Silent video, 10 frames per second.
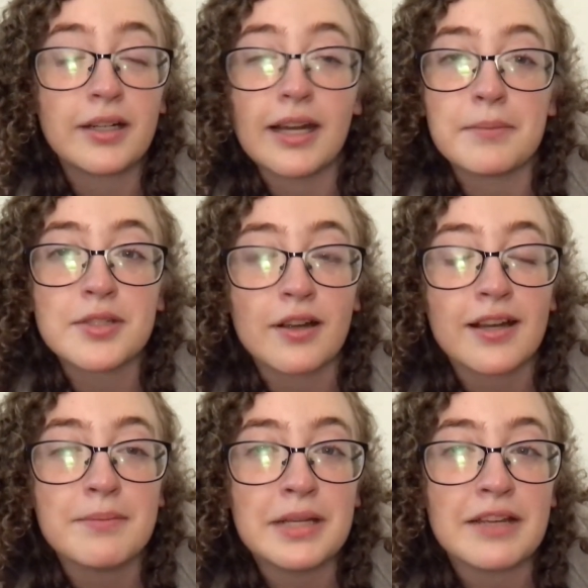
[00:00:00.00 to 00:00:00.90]
and I'm sorry
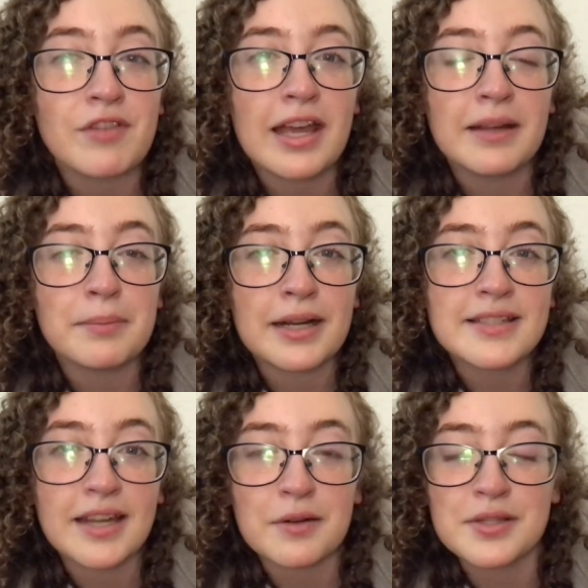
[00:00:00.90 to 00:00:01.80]
I'm being vague, but I
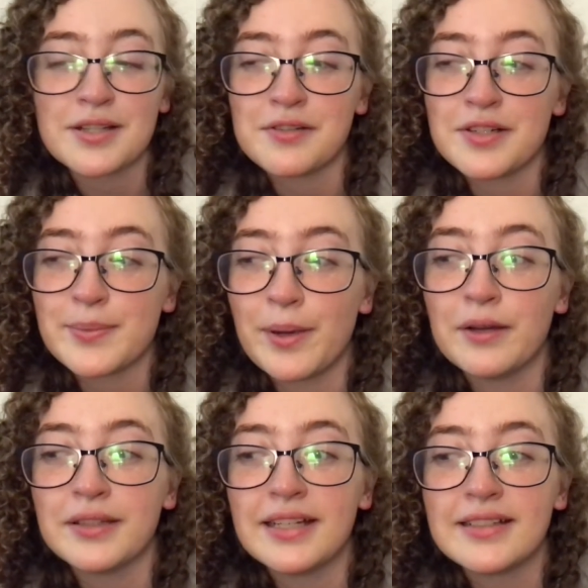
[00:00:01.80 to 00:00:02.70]
said I wasn't going to spoil
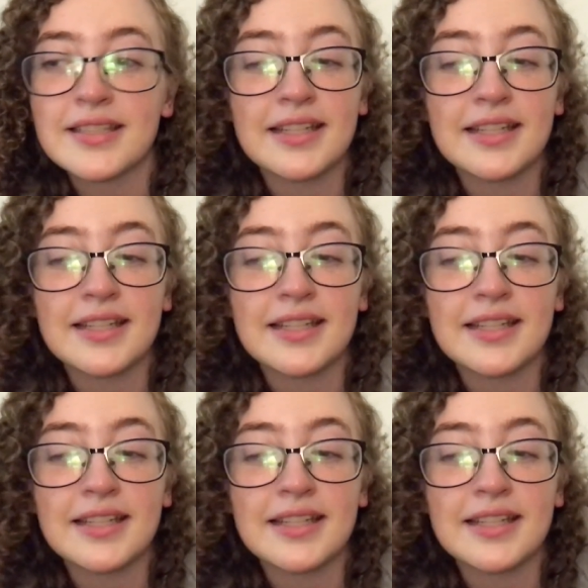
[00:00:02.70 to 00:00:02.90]
things.